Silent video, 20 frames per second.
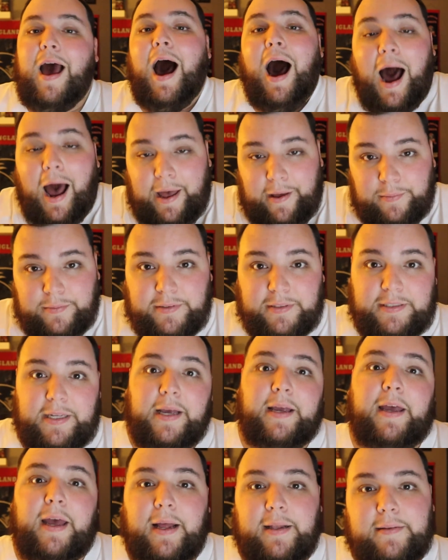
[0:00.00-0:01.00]
I am
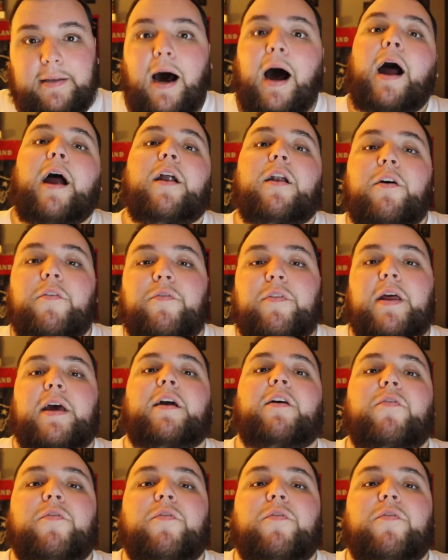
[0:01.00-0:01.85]
sick and tired of Nick